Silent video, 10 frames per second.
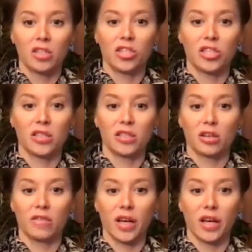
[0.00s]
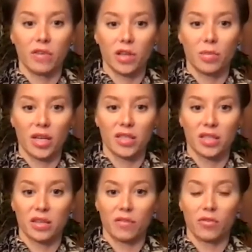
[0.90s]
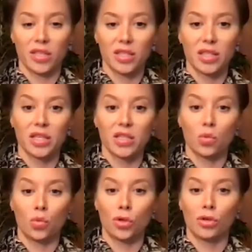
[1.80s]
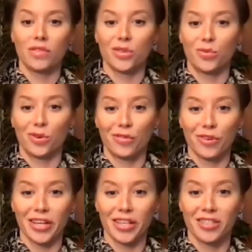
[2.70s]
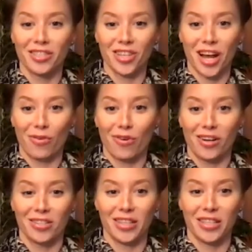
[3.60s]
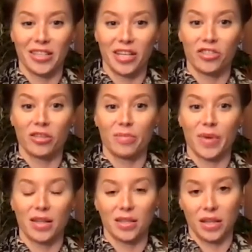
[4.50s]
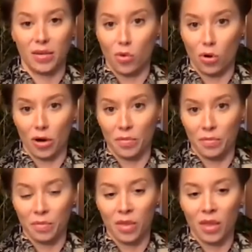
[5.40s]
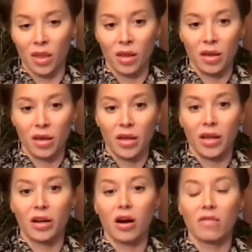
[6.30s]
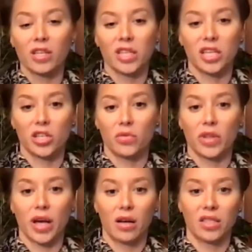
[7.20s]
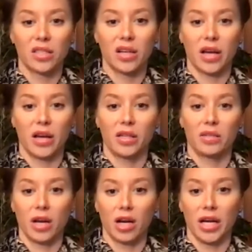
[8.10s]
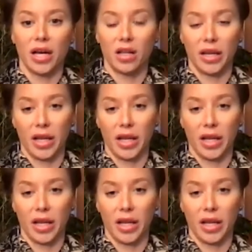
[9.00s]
She's surveyed for the presence of grizzlies, wolves, wolverines, jaguars, endangered bats, and more. In conversation with Alice tonight is Mary Ellen